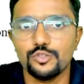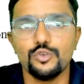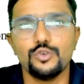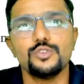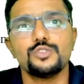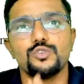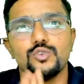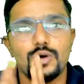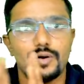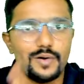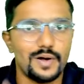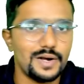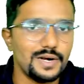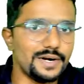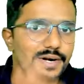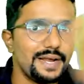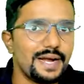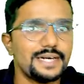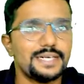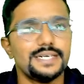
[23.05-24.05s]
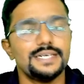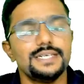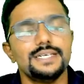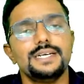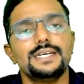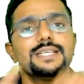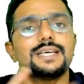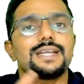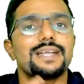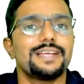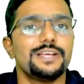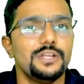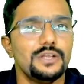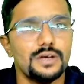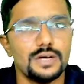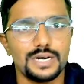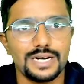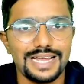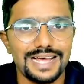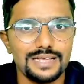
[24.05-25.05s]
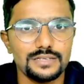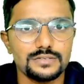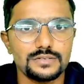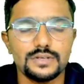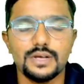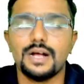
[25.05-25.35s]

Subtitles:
those who have already attended the regular class